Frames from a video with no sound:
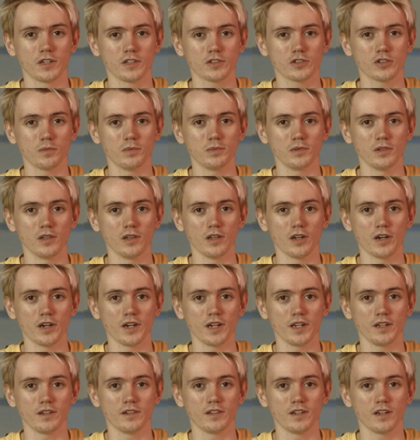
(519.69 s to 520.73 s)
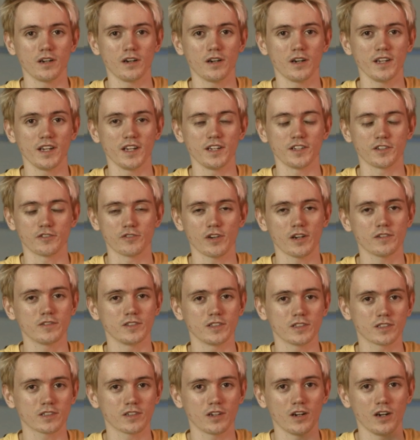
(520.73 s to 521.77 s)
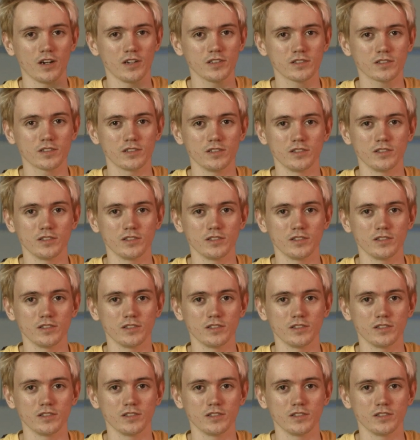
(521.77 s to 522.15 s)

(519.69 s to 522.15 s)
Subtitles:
top-of-the-line, high-end graphics cards,